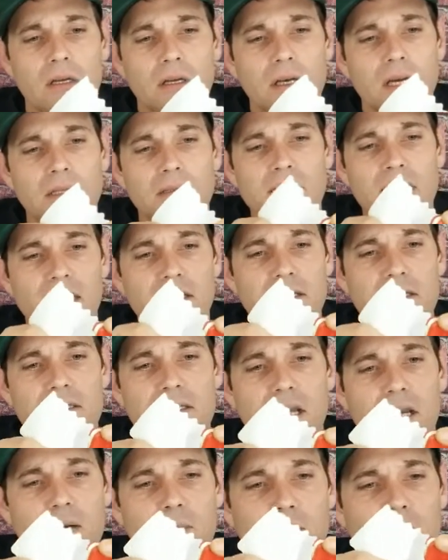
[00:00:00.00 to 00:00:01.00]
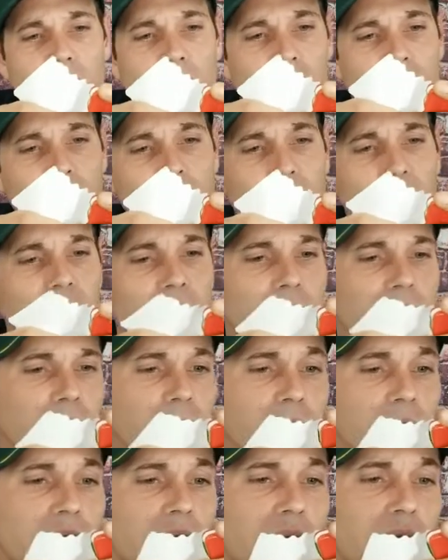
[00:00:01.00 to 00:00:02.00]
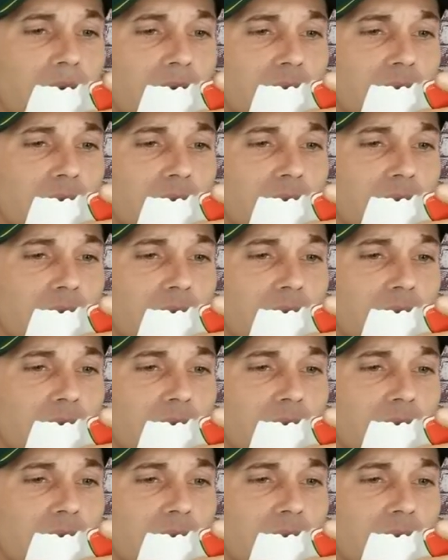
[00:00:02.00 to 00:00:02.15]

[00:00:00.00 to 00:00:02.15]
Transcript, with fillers: I'll take the tape off right here.